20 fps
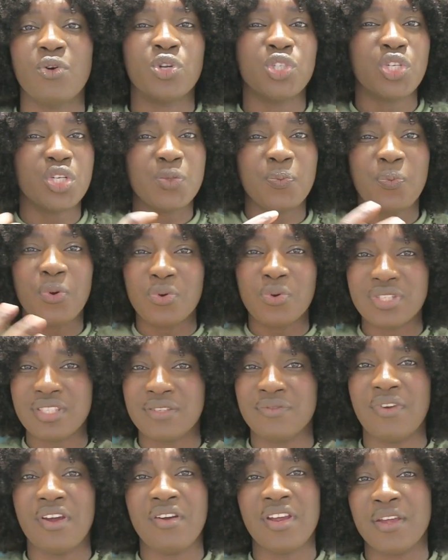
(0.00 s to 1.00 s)
or just
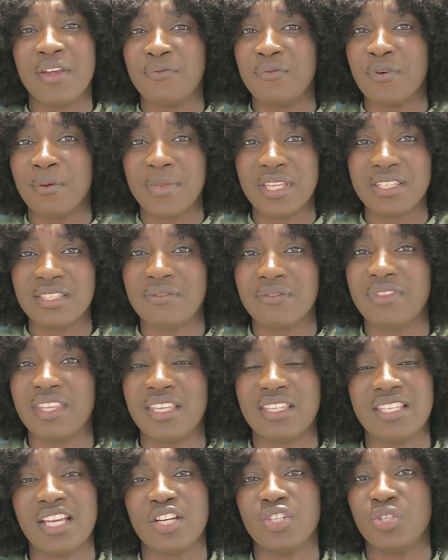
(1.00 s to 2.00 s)
post very informative
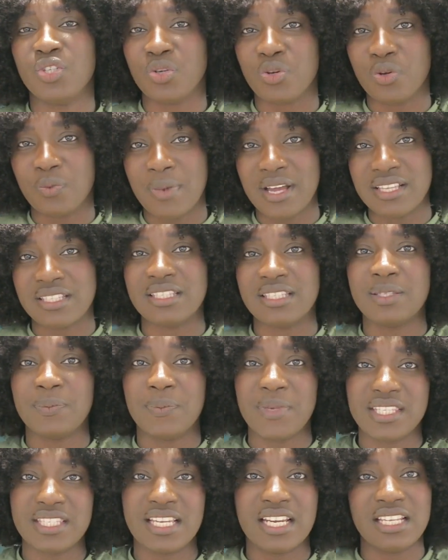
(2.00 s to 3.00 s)
things that you could
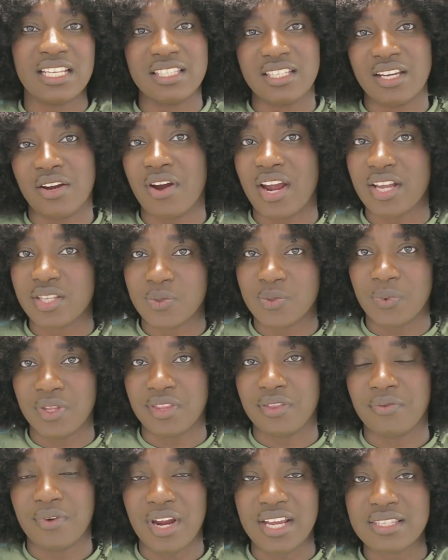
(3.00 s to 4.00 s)
participate and interact
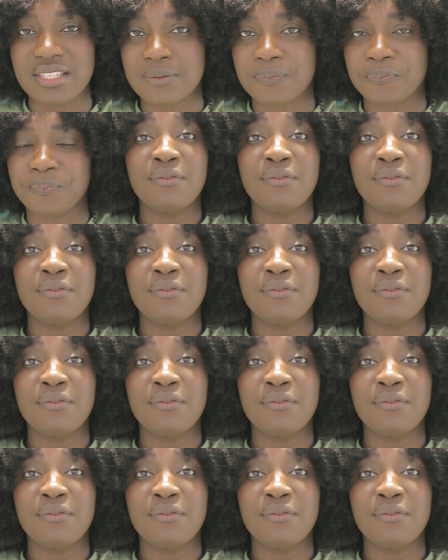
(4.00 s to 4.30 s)
with, right?